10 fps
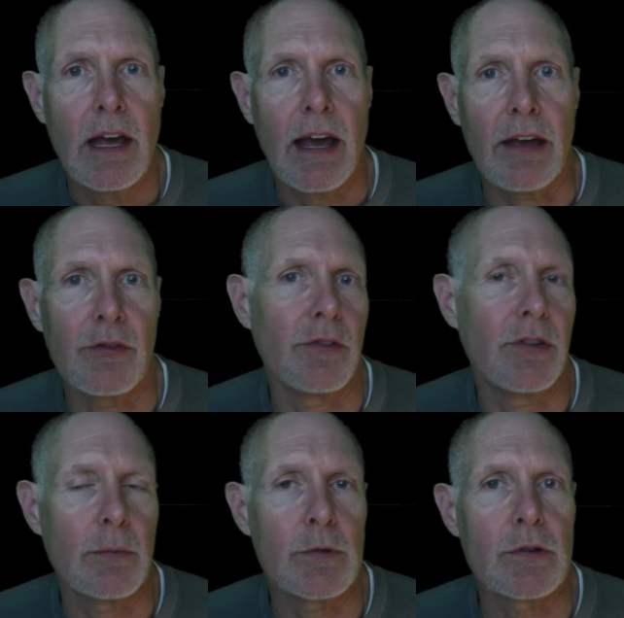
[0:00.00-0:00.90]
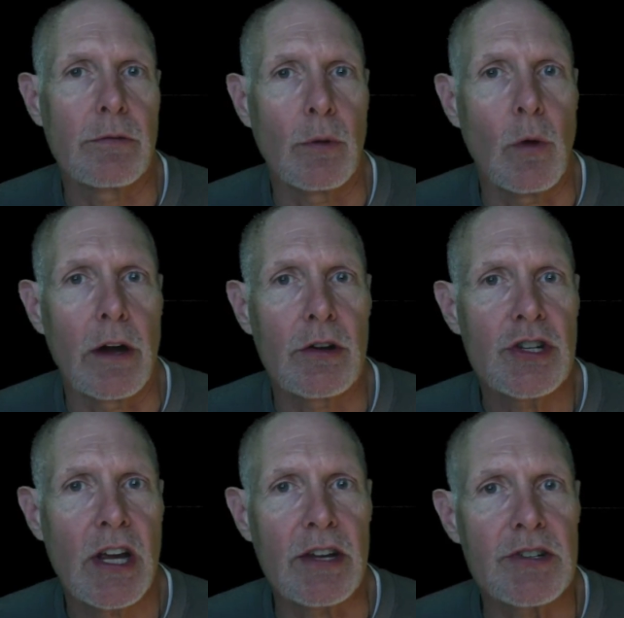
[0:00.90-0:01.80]
as the temperature of the water
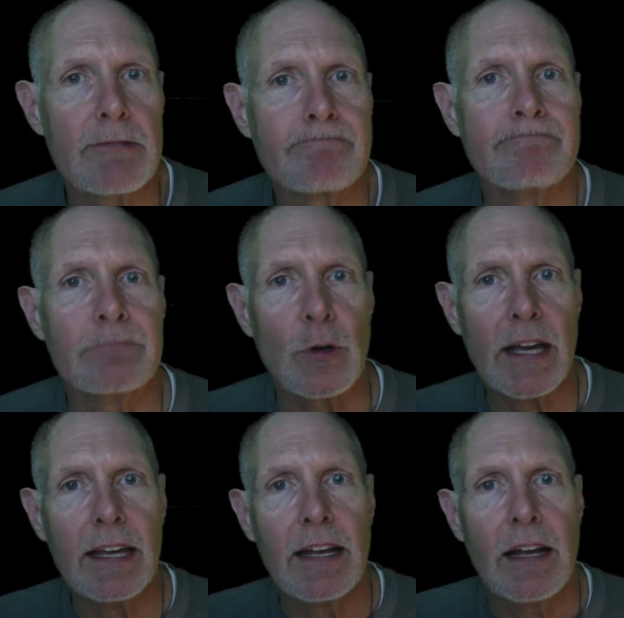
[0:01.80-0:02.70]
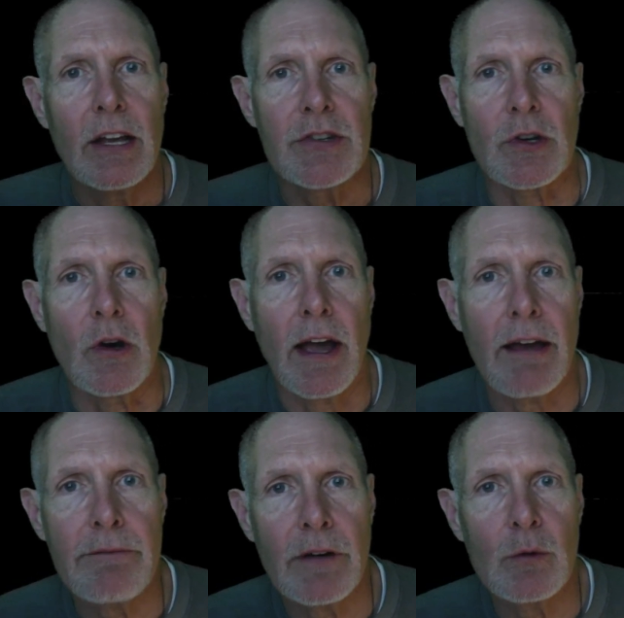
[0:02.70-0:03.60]
changed. Okay? So
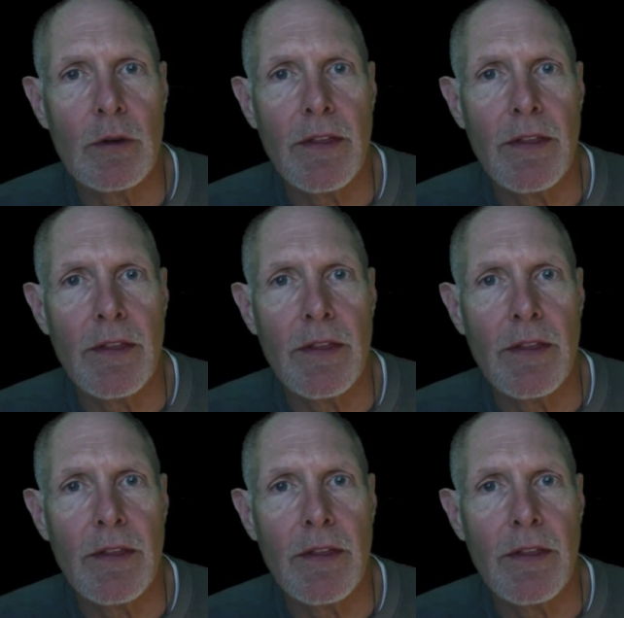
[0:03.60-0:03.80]
have fun with